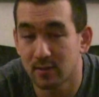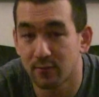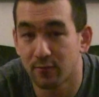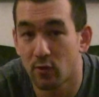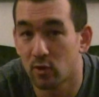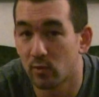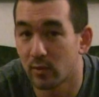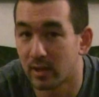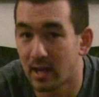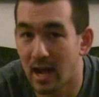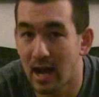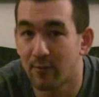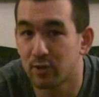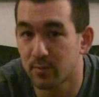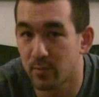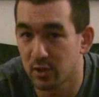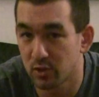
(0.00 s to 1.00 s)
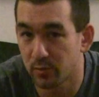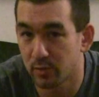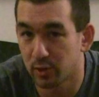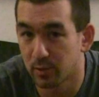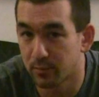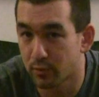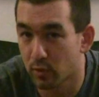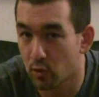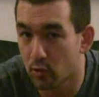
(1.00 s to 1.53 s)
following an average muscle
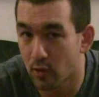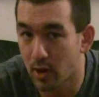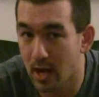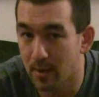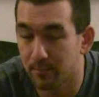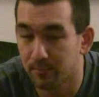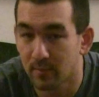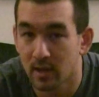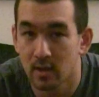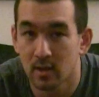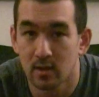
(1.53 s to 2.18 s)
building program,